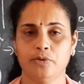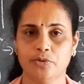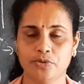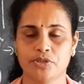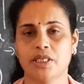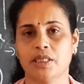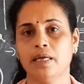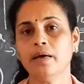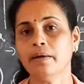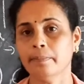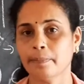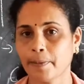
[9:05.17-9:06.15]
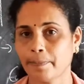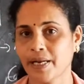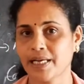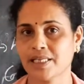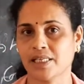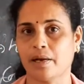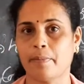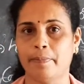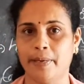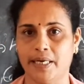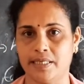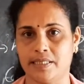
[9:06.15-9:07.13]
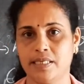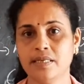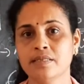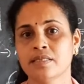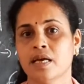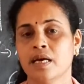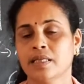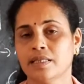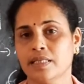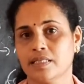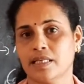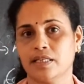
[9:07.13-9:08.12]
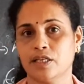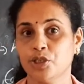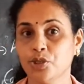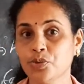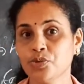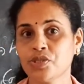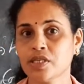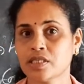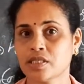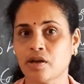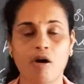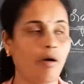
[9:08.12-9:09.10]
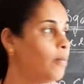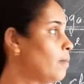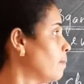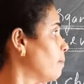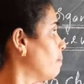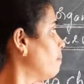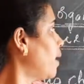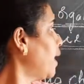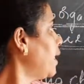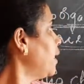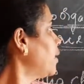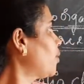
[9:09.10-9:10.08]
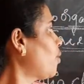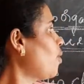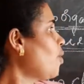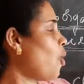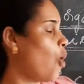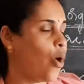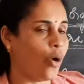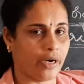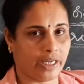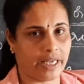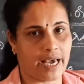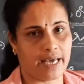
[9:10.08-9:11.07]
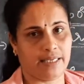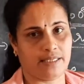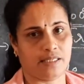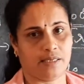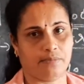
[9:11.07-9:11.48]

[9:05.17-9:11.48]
Used in the preparation of medicine. These are the uses of microorganisms.